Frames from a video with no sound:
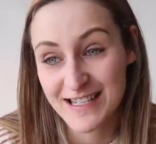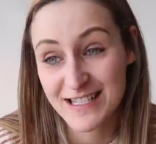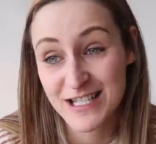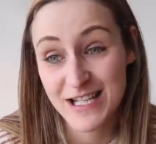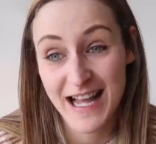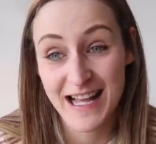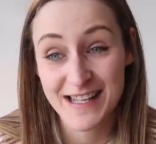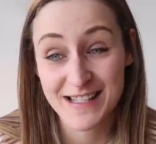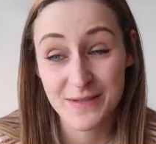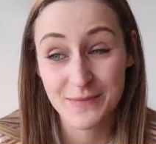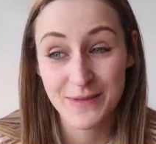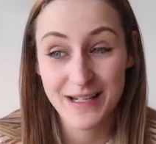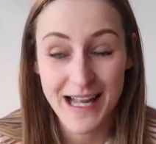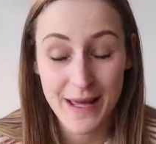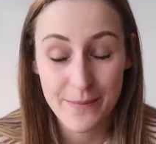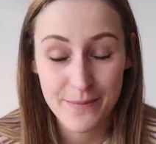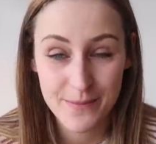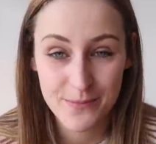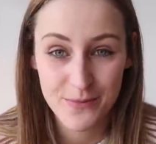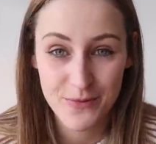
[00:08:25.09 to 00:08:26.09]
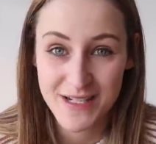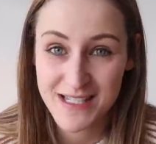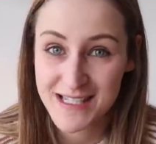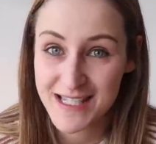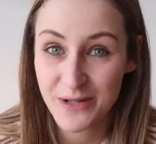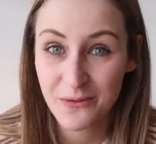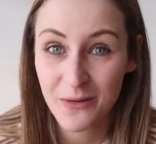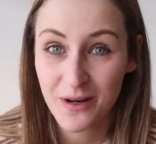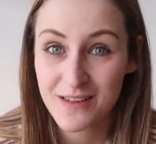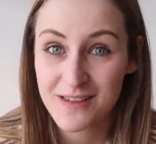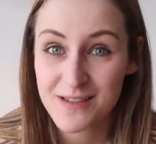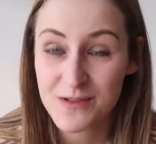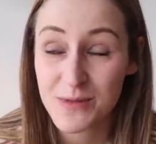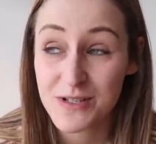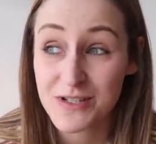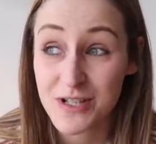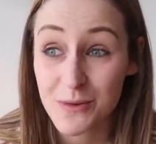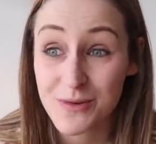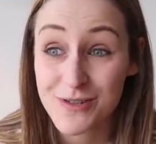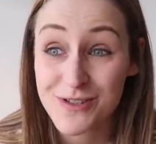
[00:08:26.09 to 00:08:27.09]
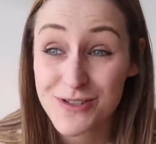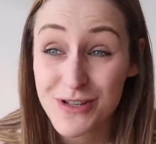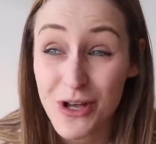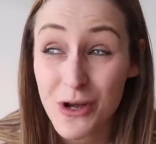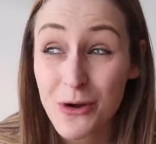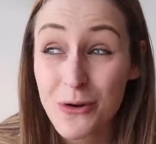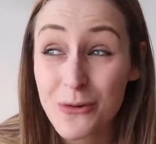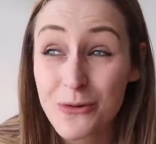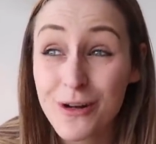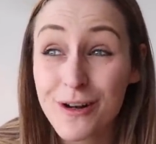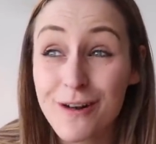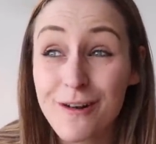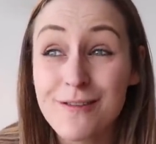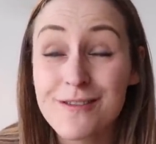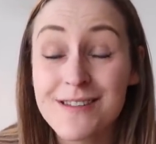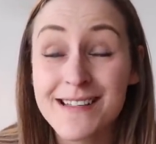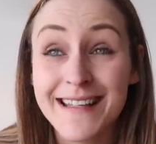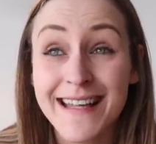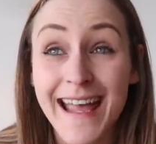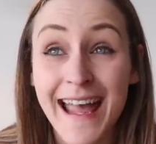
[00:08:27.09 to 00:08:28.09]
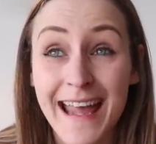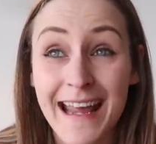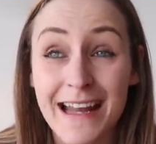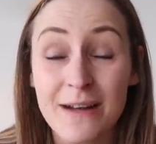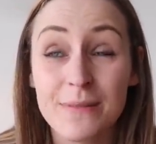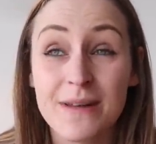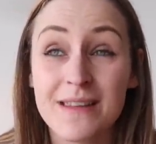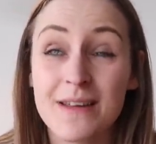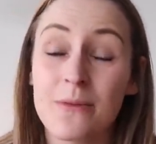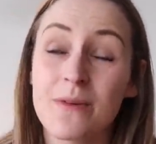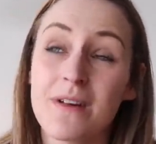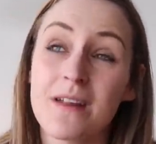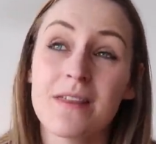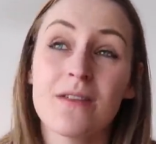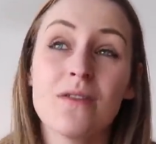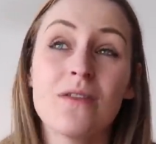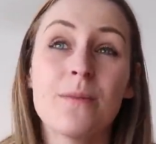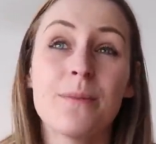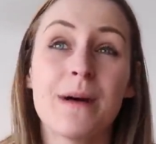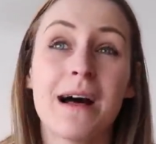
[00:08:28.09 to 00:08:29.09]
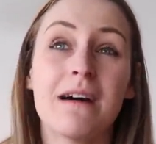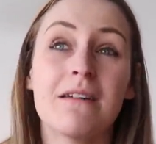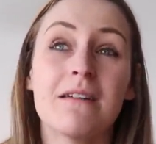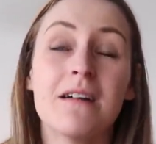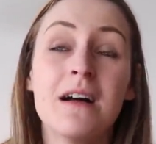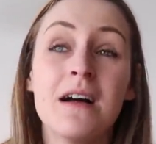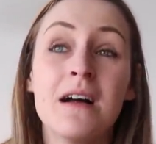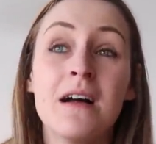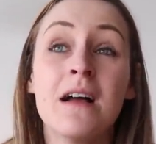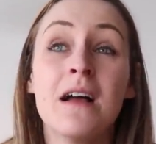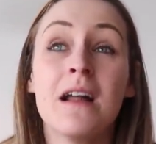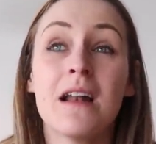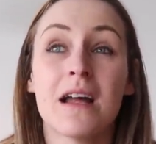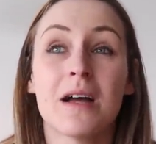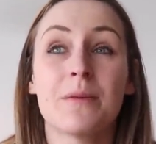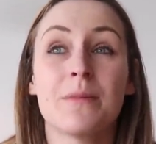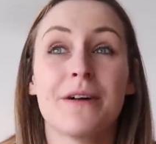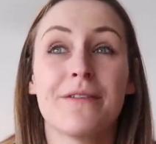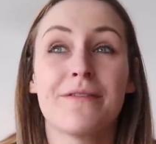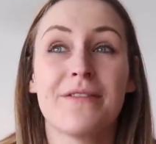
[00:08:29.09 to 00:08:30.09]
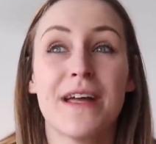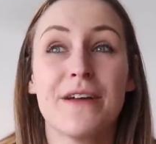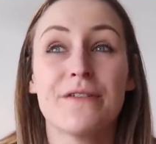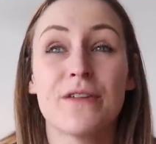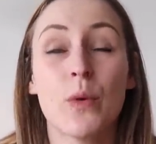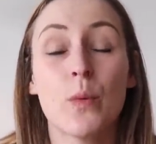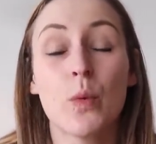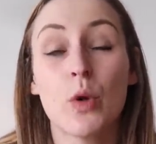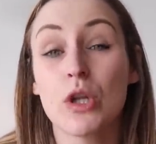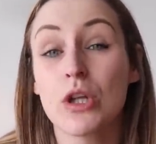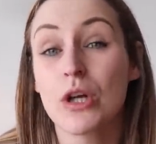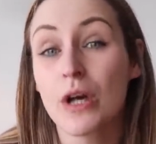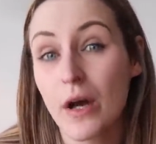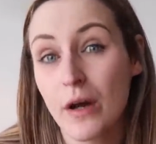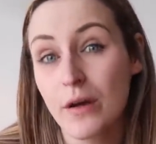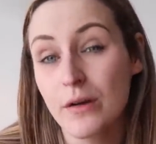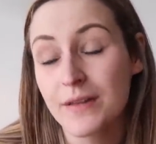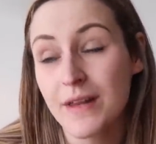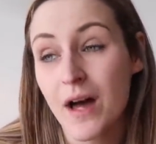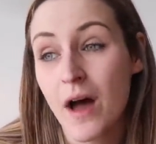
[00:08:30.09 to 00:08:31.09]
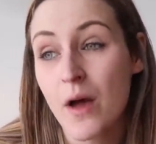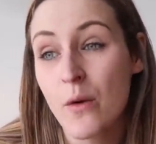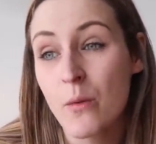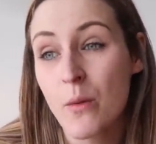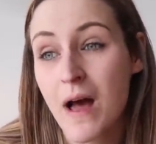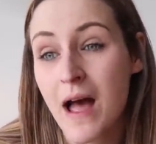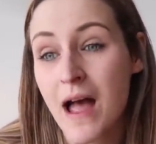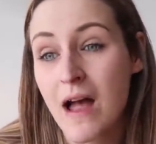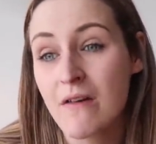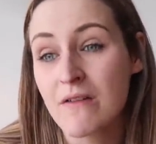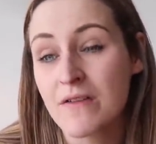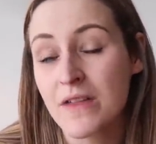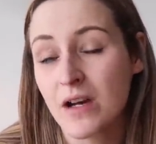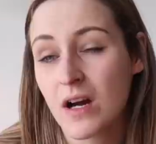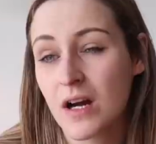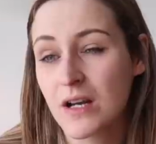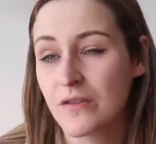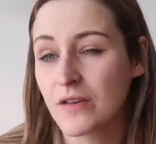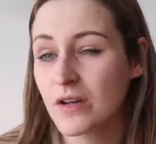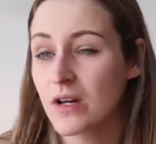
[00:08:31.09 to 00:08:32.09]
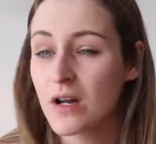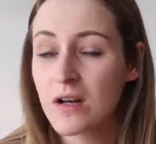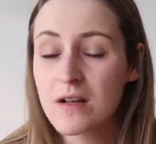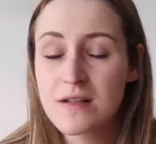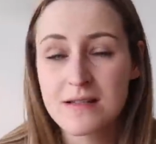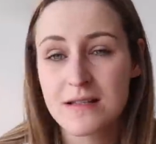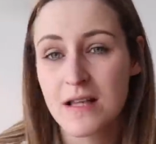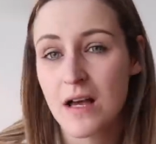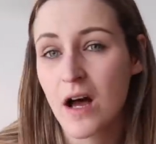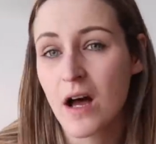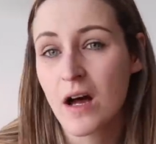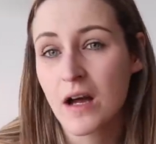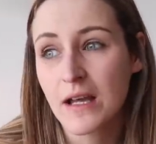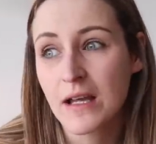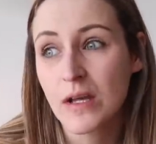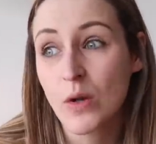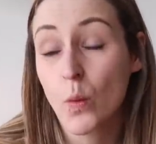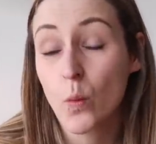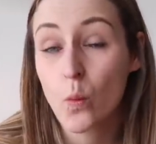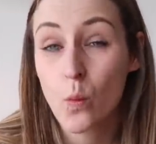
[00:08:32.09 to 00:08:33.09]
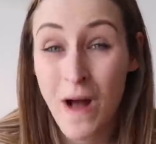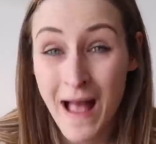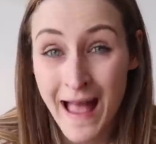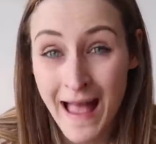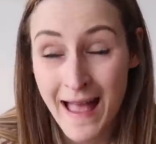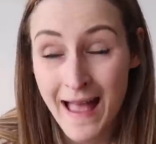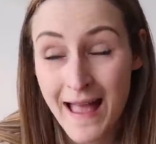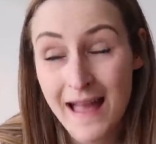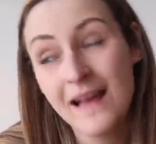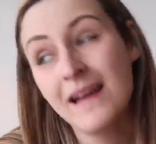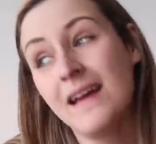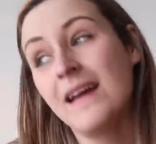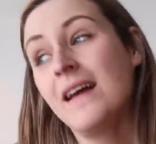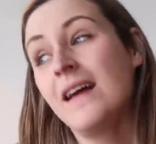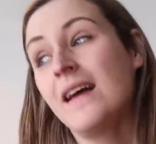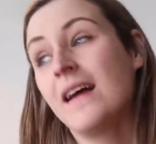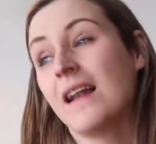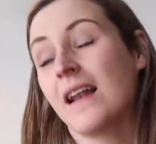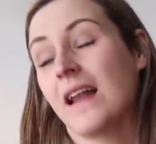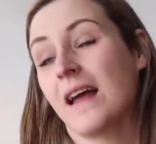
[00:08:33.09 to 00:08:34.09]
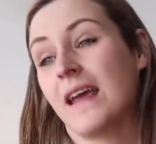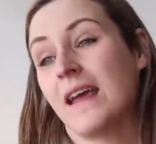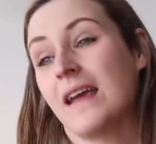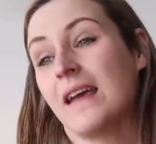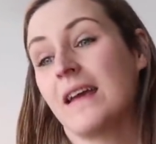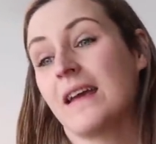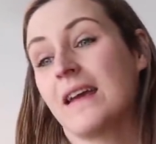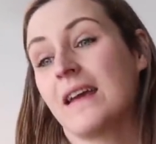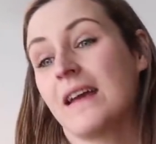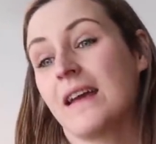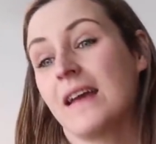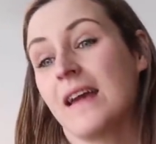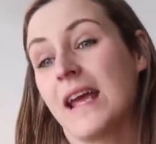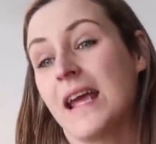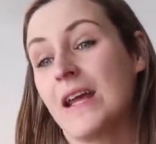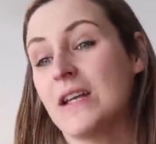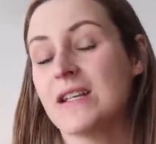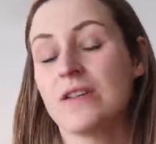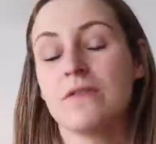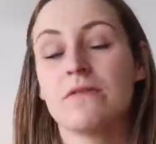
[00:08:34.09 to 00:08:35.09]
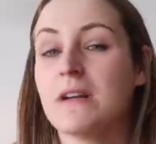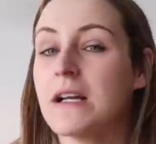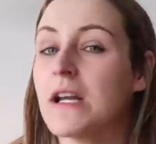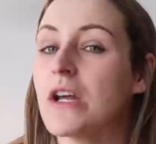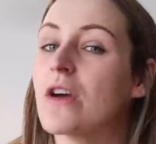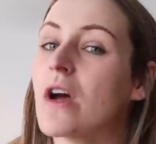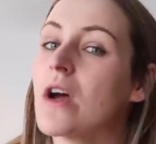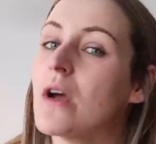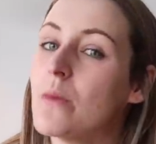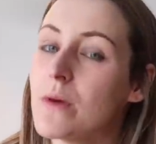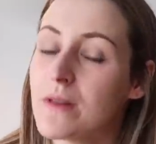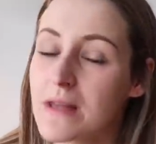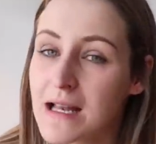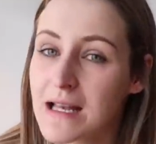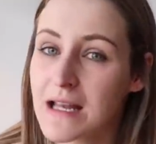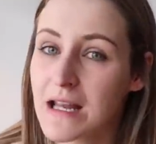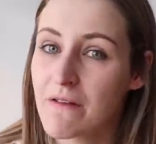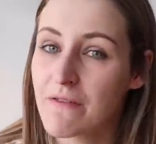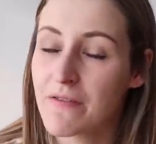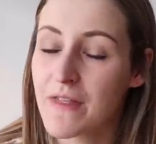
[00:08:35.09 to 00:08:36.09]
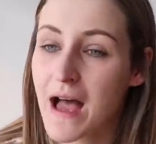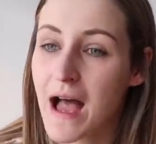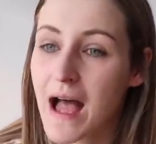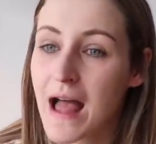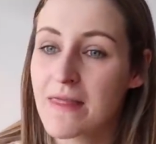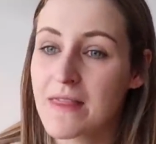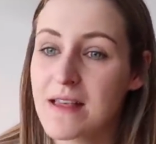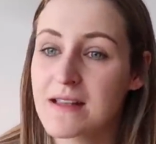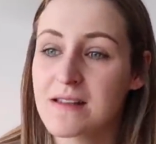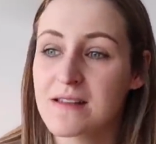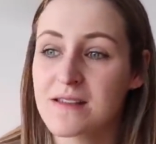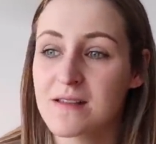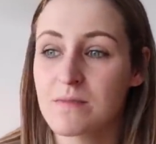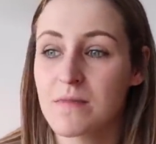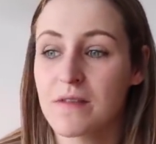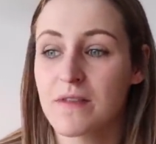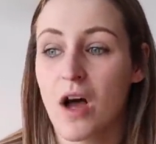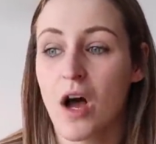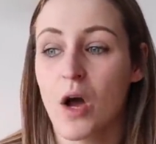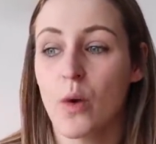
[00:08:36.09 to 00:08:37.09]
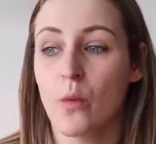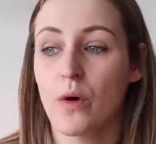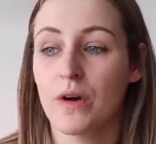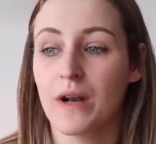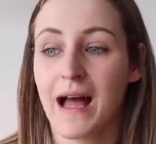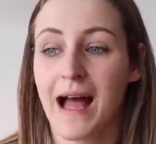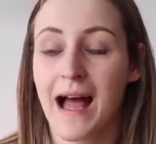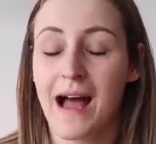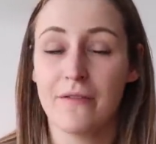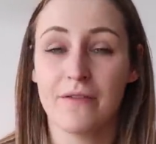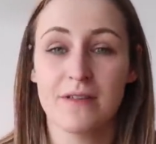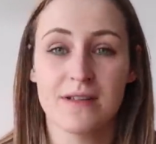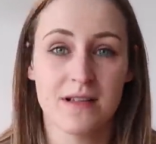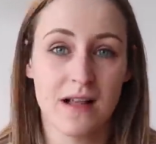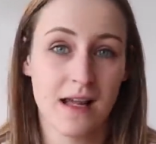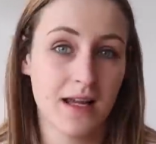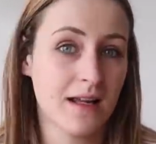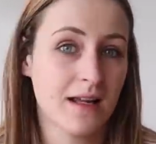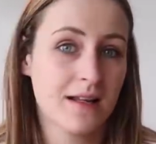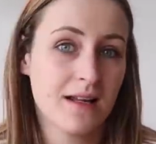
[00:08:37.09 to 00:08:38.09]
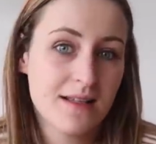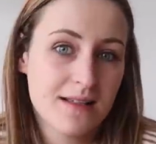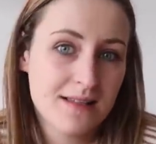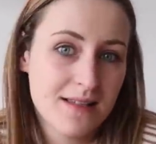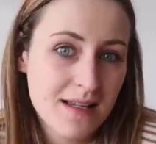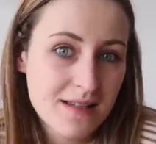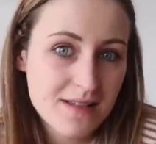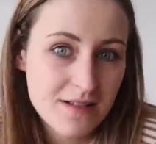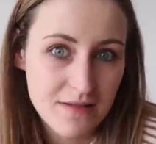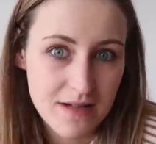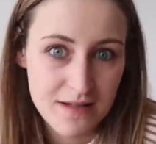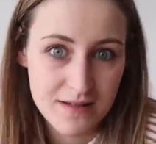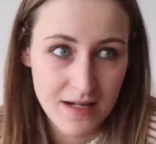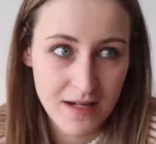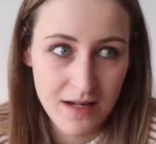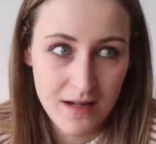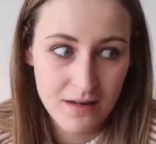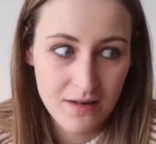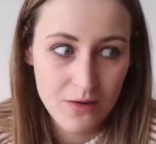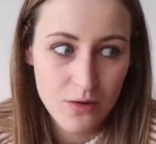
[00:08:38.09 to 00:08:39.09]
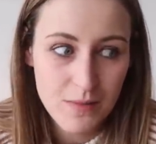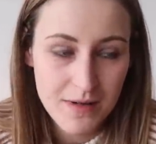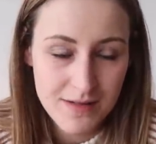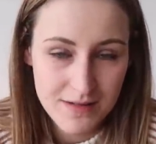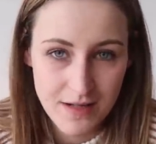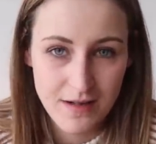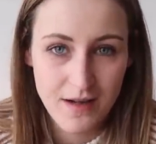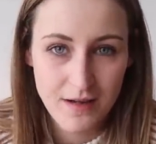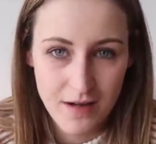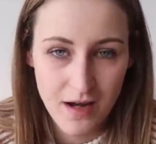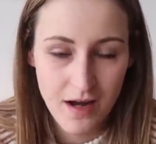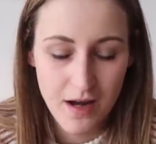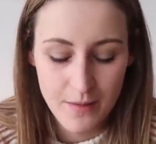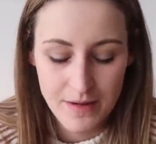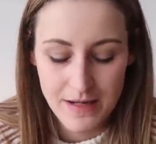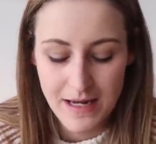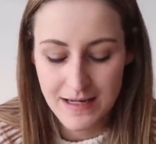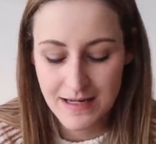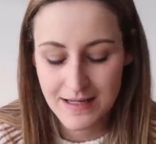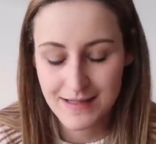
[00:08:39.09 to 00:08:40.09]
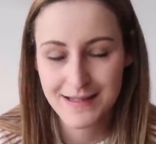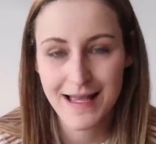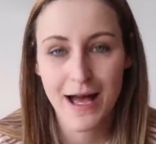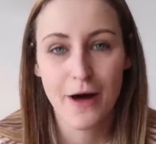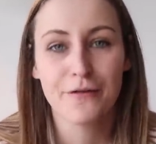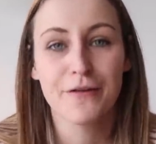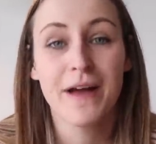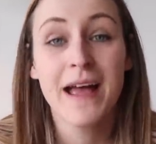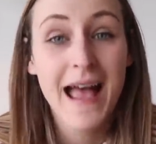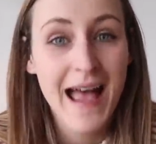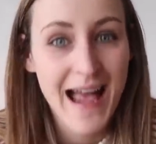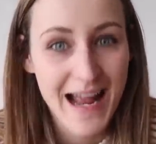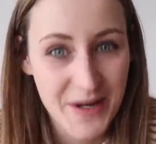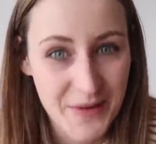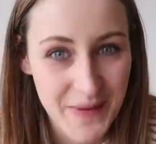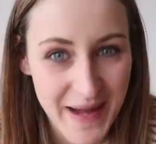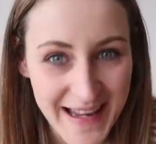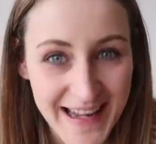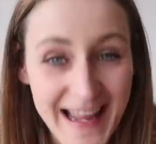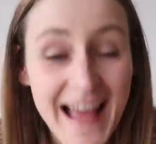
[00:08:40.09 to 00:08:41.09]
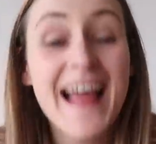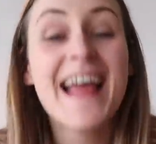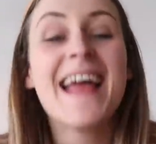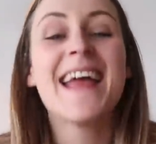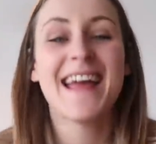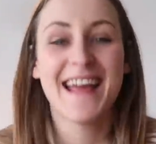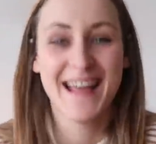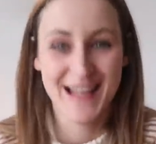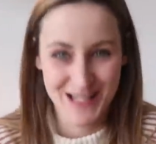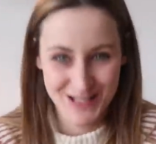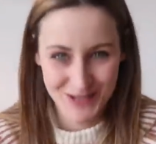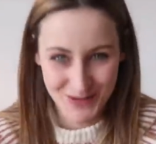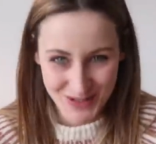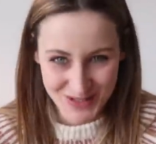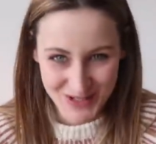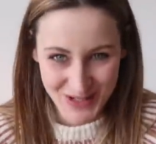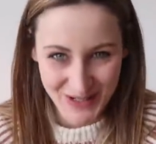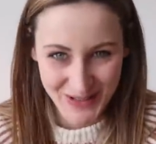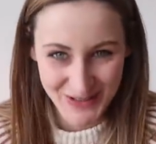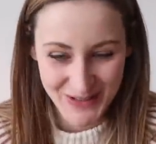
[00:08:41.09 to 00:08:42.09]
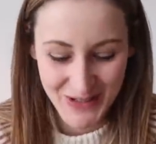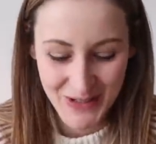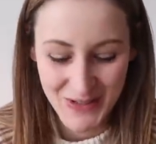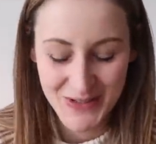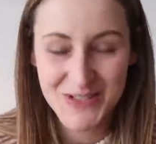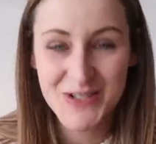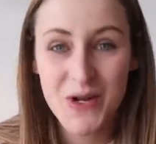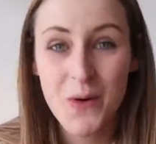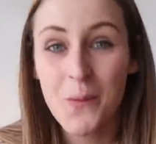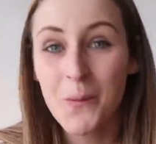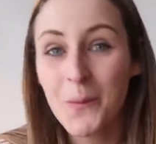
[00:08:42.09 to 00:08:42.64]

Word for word: She had some leopard printy ones, which I was so close to getting, but then when I thought about like my favorite wool coat that I wear and the kind of colors that I wear, like it didn't really go with any of that and this is something that I want to have as like an accessory it's like a almost like a garment in itself anyway here's what I got